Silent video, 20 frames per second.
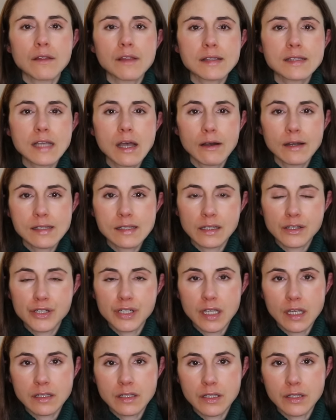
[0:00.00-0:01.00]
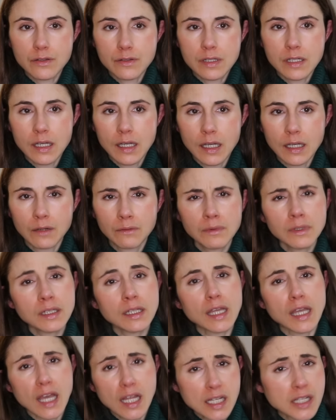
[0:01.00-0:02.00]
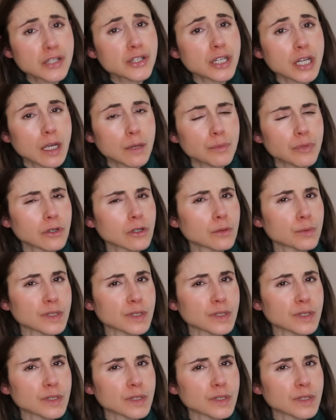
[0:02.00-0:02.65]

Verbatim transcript: That's how I suggest using really any shampoo,